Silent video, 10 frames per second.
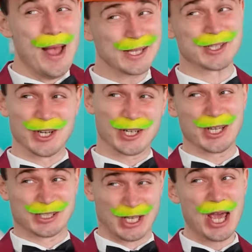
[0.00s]

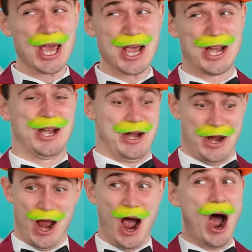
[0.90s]
Always willing to
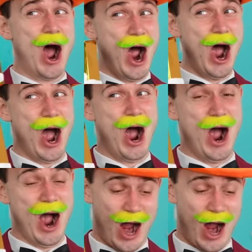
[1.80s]
serve. I'll place a